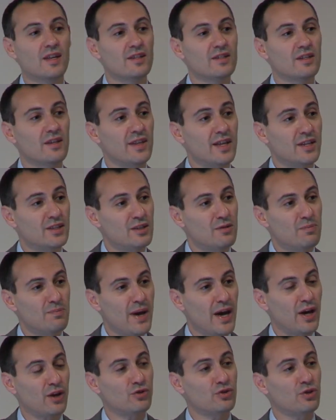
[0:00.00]
So that's the
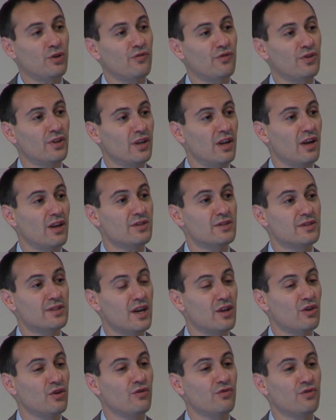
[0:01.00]
backdrop for the last
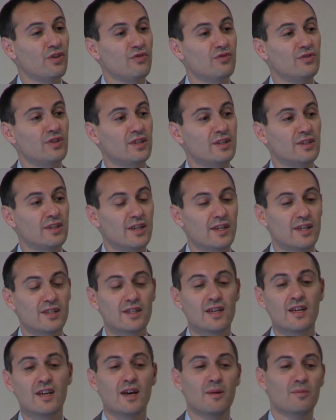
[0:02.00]
10 or 15
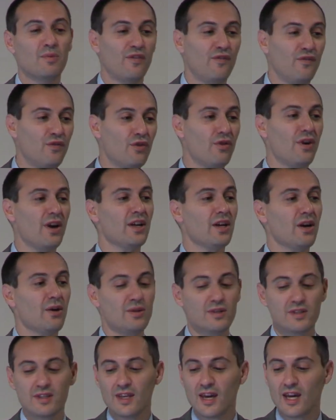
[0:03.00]
years. Before I go
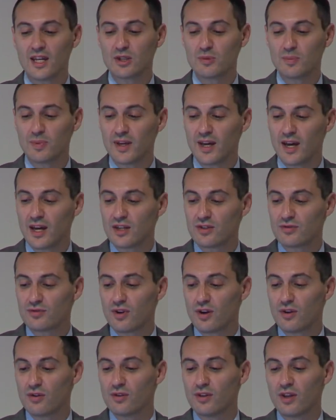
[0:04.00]
into the HPA's
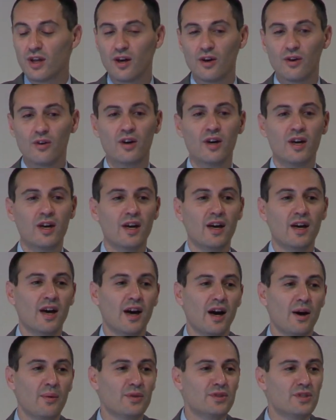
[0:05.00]
role, though,
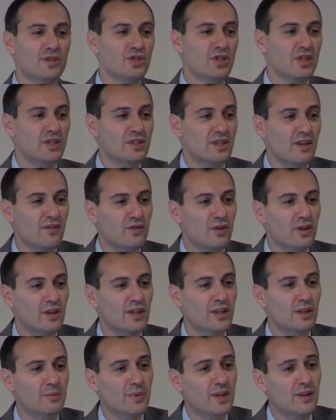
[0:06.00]
I want to just give you a
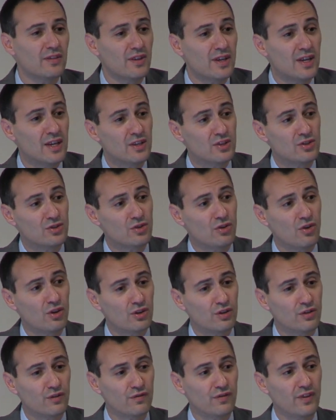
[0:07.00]
little bit of a
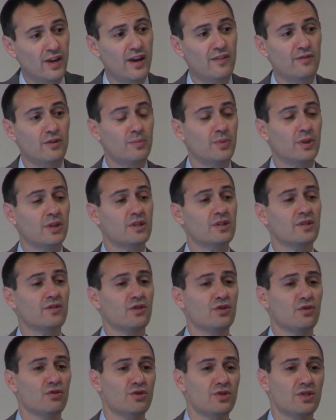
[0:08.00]
historical flavour, because,
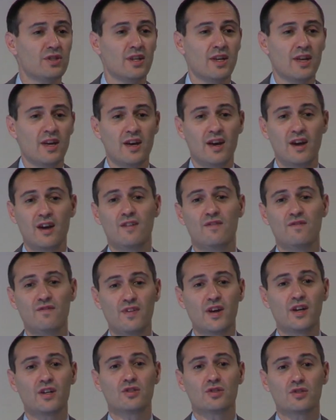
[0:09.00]
of course,
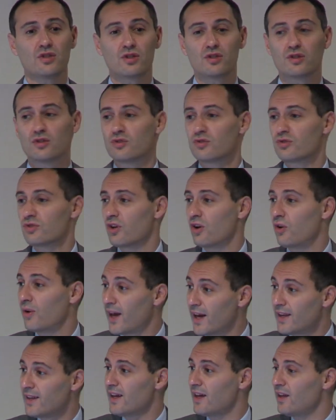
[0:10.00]
infection control
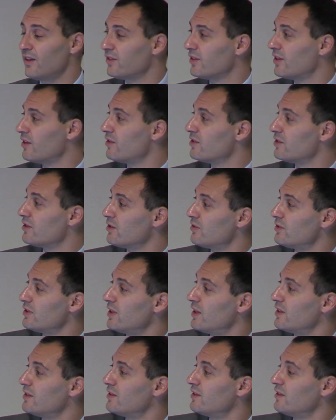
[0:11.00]
and
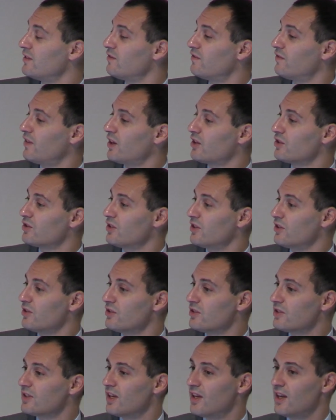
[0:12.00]
healthcare-associated
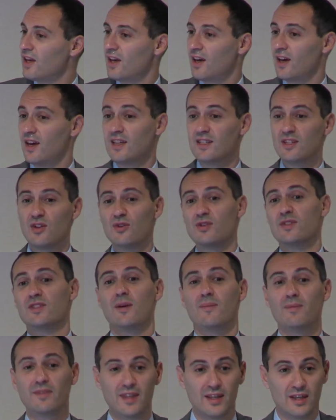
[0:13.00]
infections is not
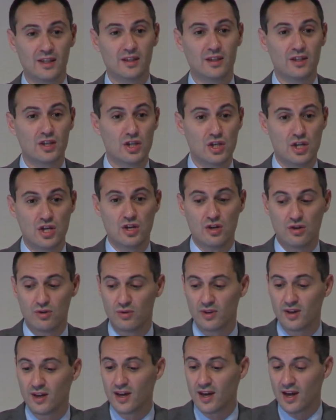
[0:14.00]
something new.